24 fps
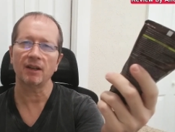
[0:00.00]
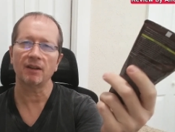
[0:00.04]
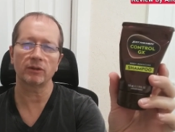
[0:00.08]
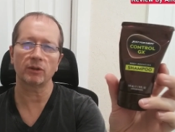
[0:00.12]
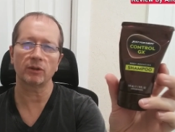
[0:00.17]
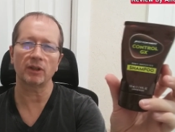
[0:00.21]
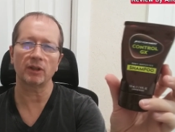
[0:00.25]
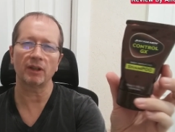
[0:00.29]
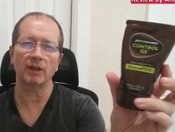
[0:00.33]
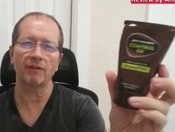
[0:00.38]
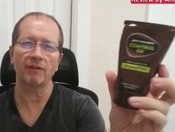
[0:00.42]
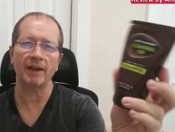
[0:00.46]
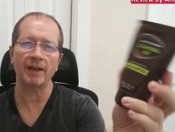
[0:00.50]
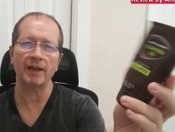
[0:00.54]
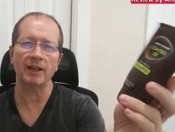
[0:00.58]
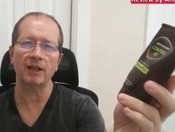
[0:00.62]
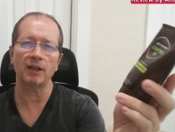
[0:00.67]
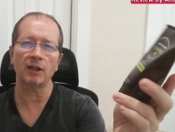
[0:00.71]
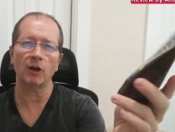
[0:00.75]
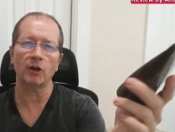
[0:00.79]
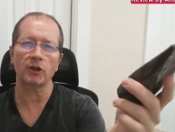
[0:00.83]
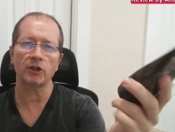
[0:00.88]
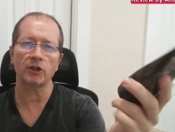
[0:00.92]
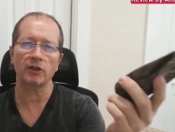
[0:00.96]
Not a very
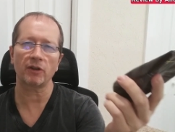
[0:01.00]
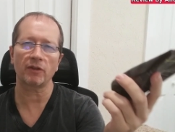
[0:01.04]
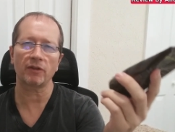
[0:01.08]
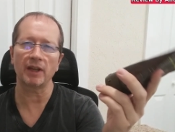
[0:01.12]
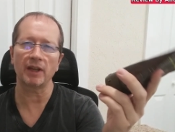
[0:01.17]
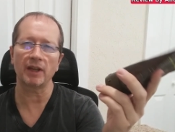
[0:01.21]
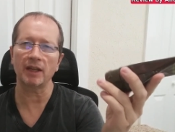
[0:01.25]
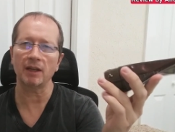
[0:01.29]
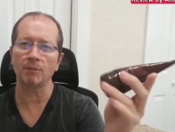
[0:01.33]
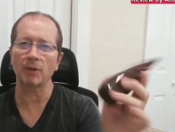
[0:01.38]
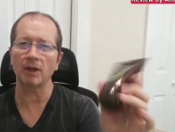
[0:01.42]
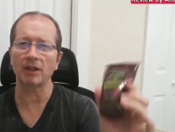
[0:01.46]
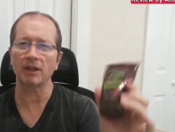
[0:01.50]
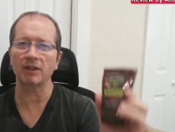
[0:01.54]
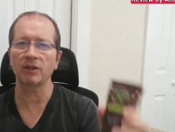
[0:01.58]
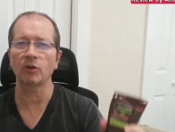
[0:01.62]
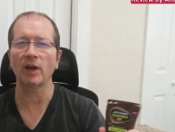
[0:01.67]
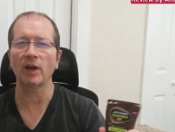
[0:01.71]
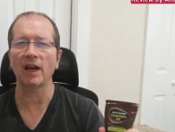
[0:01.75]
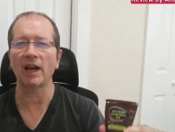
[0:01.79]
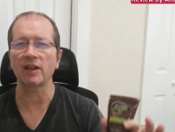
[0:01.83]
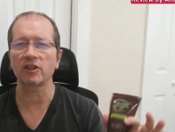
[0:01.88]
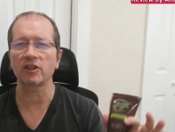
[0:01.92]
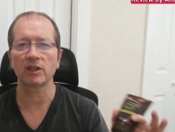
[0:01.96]
large thing, but
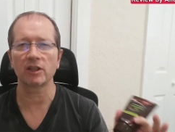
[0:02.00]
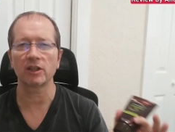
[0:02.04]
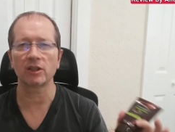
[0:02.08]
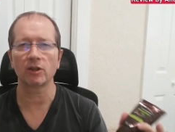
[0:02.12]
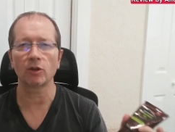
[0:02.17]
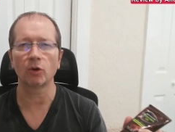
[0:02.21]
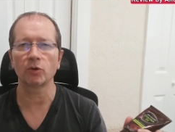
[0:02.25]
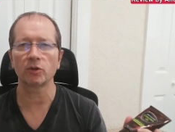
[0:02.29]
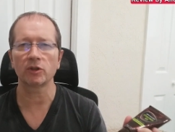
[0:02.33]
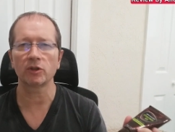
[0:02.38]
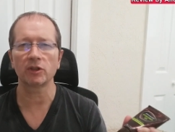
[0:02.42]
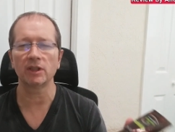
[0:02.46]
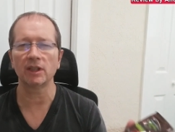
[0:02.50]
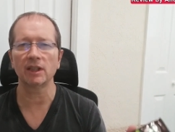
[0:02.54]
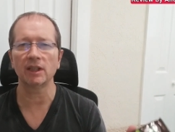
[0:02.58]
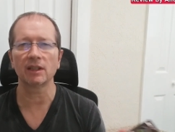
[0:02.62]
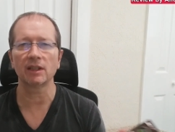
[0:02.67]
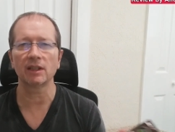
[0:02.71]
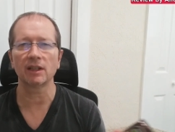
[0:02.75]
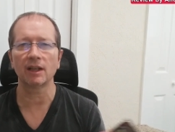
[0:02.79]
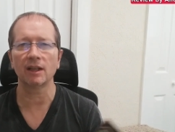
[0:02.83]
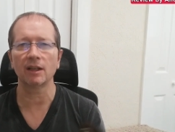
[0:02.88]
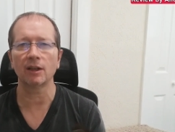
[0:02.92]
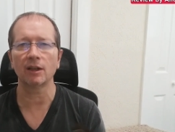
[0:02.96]
you actually don't
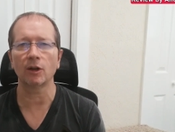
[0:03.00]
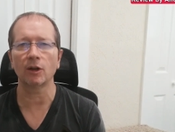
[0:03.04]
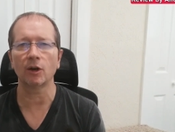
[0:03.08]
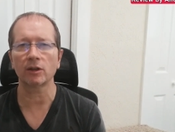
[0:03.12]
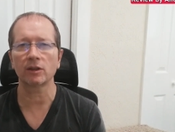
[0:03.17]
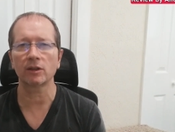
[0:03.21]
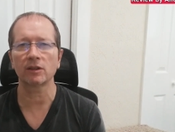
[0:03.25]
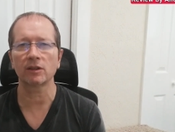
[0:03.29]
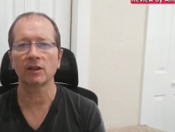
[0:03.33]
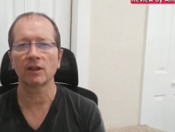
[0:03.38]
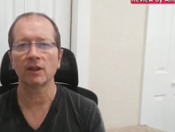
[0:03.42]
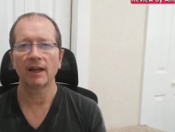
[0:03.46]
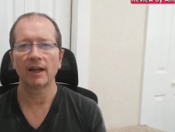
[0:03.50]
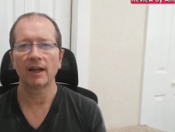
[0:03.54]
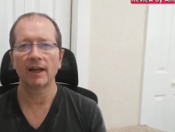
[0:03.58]
need a lot,